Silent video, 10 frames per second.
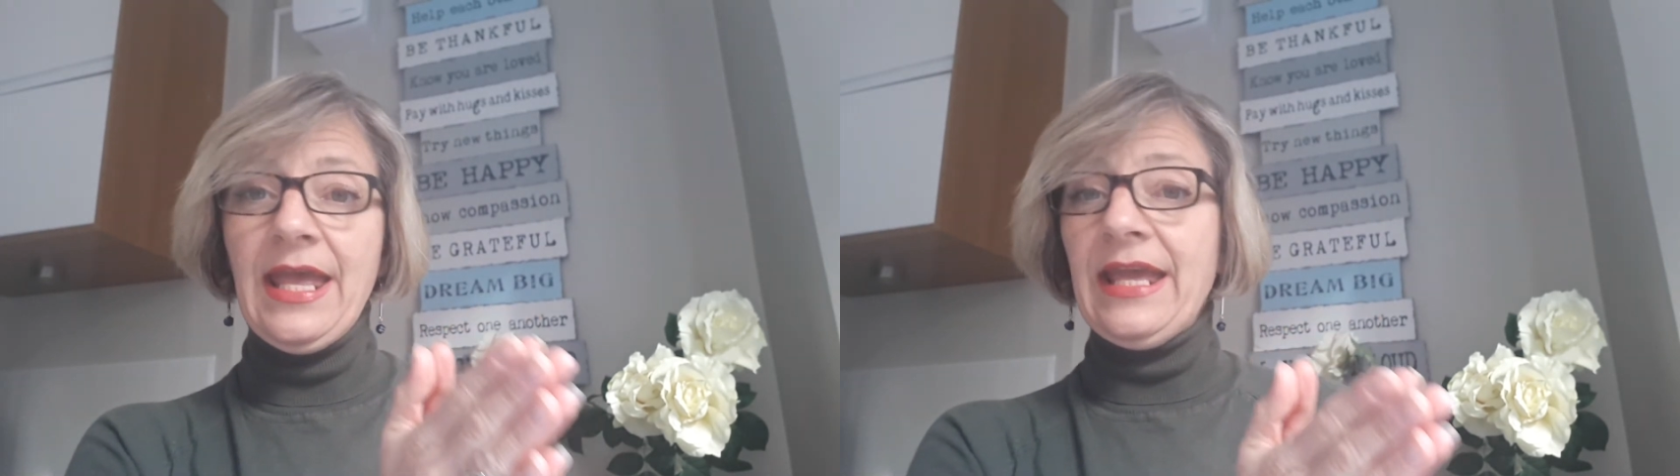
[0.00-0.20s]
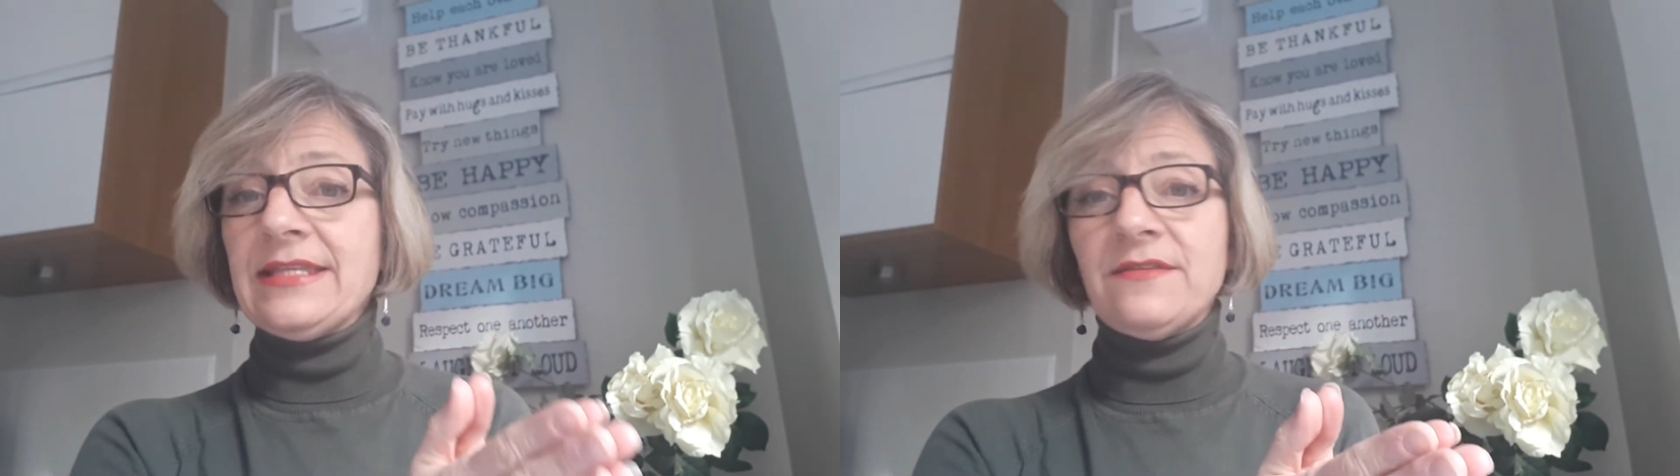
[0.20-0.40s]

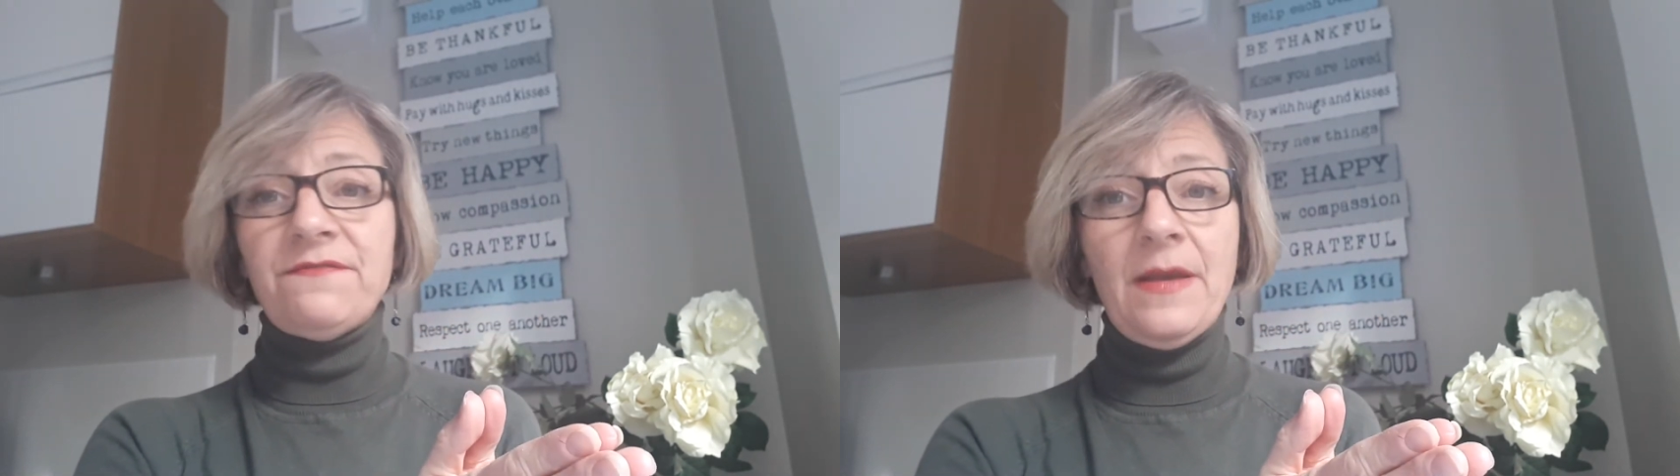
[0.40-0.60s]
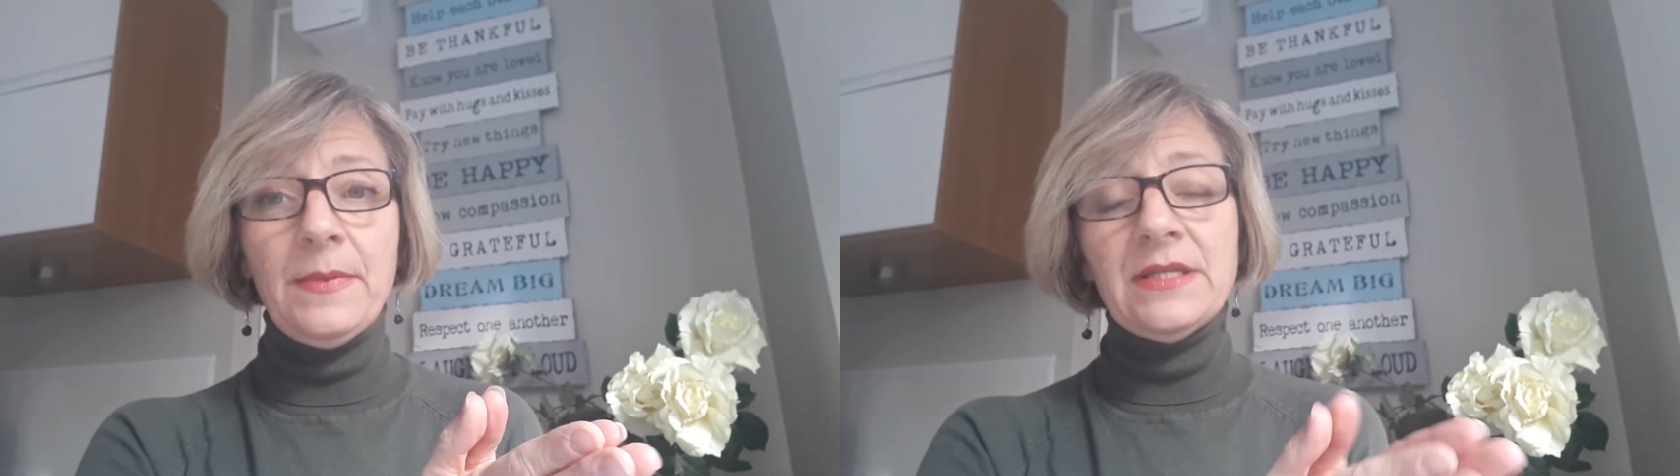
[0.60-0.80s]
it's a
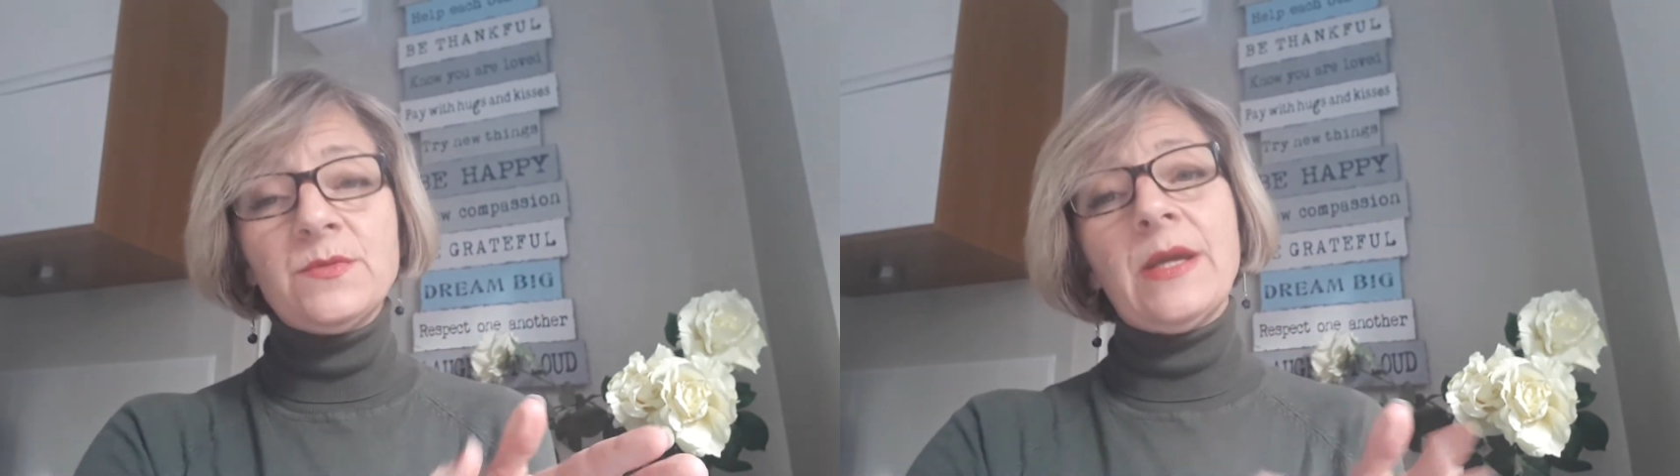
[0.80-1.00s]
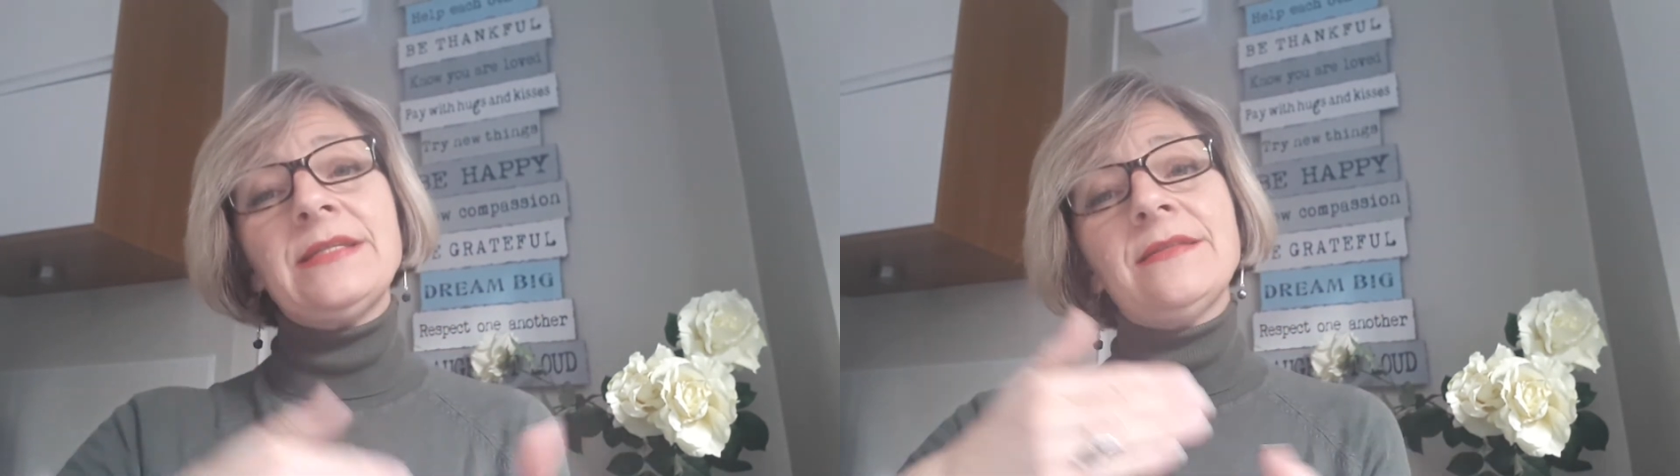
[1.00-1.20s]
fabulous
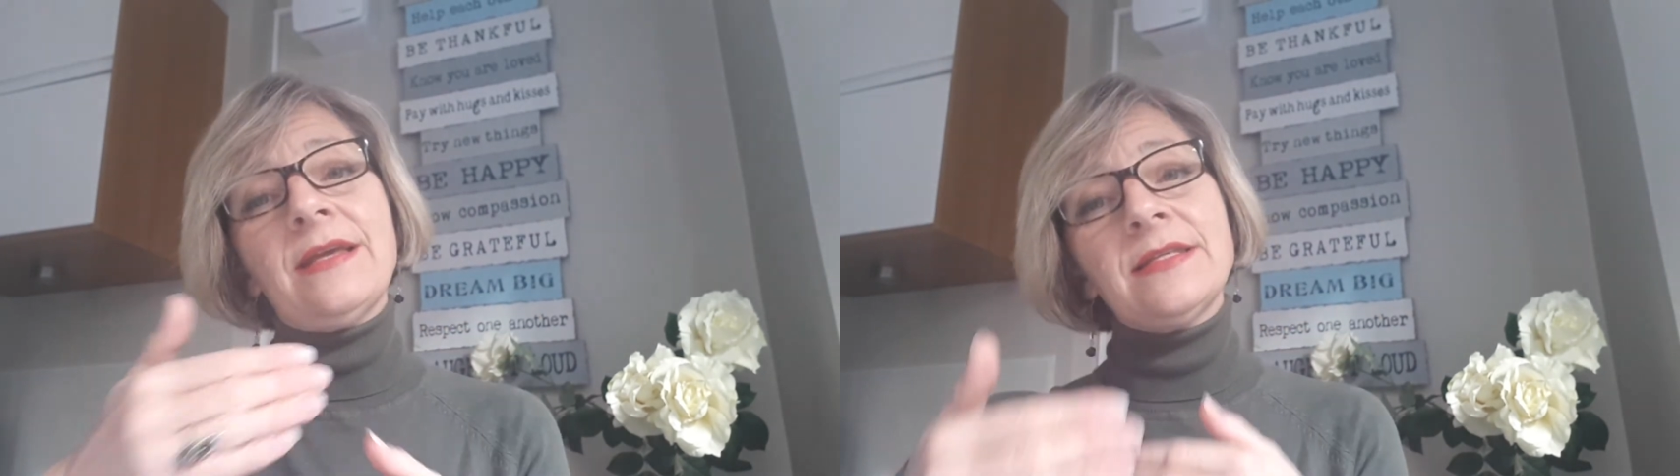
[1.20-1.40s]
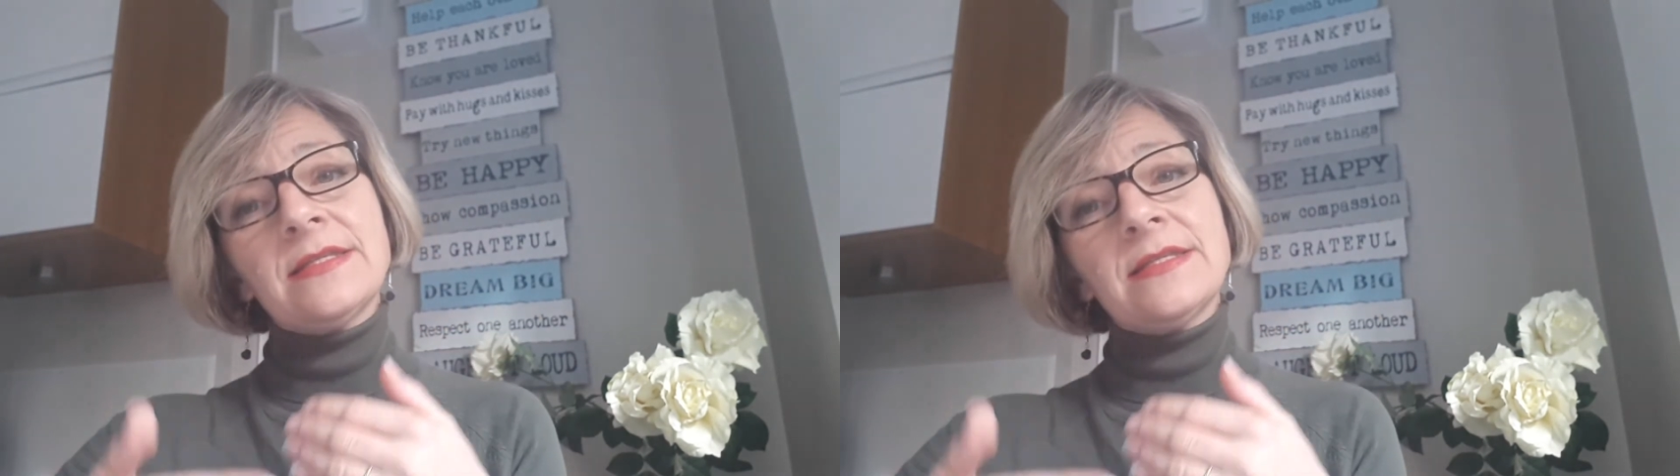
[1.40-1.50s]
way to then